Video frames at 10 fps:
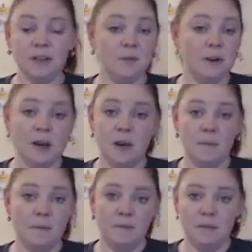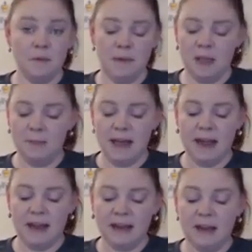It would not be a
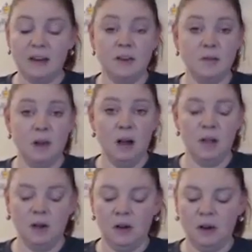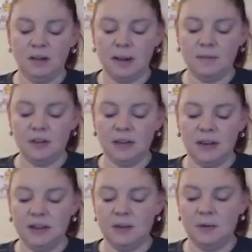bad idea to do all the cards. I'm just
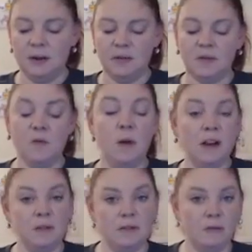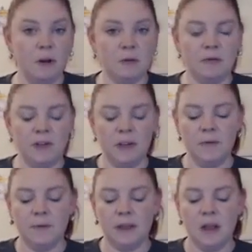going to do a quick review.